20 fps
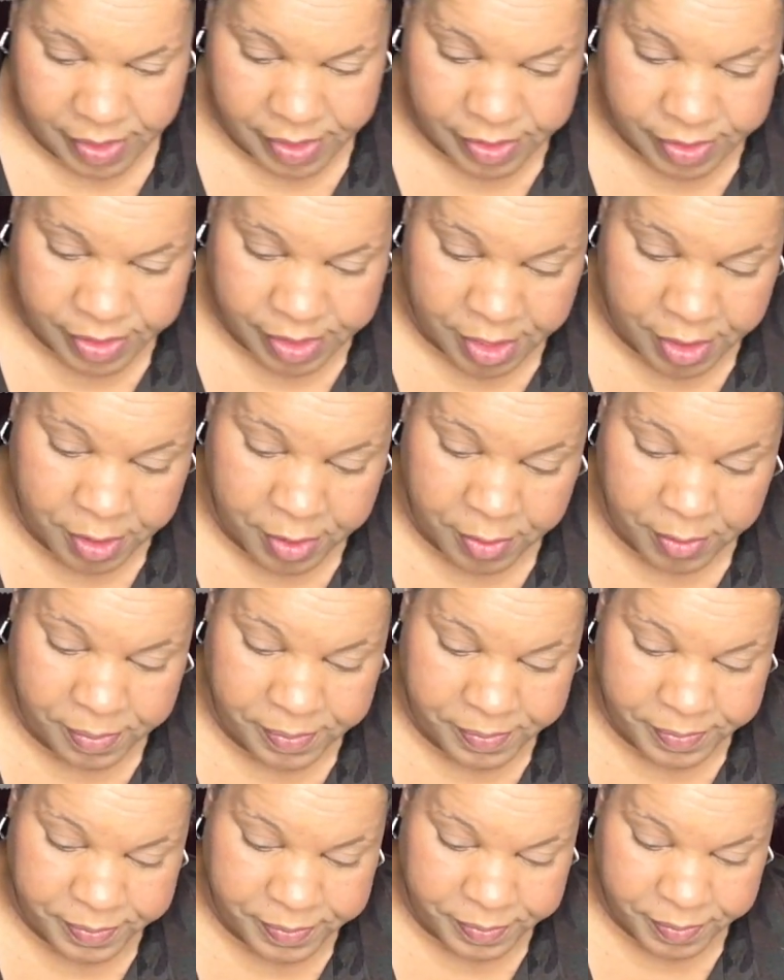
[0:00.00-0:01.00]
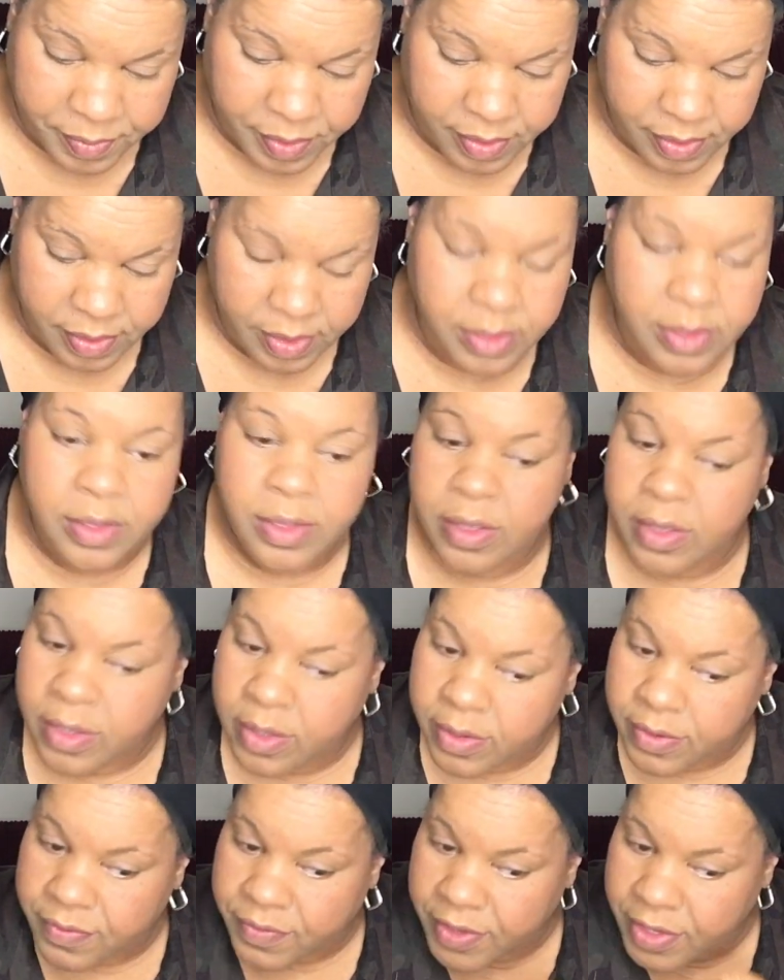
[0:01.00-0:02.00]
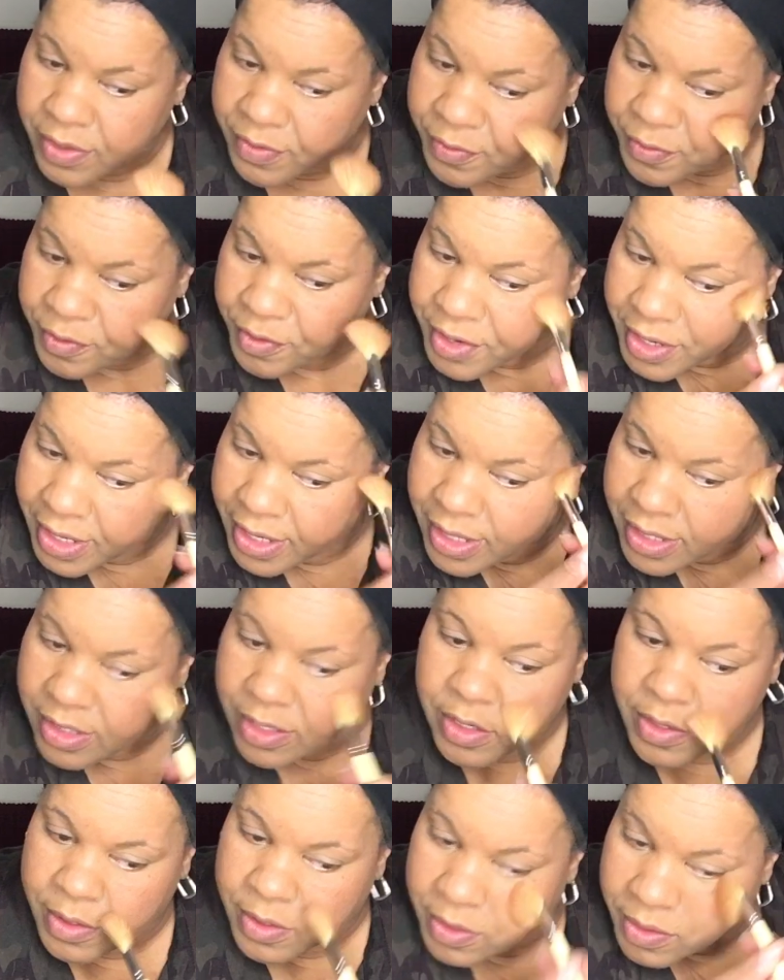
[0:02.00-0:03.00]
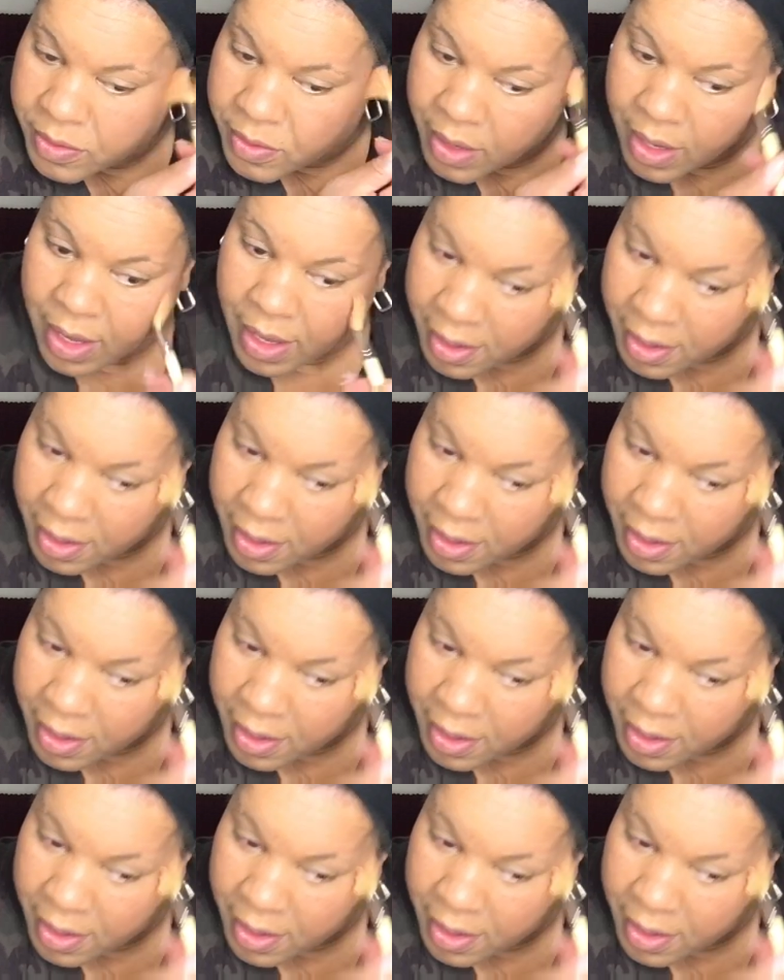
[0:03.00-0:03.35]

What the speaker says: So feel free to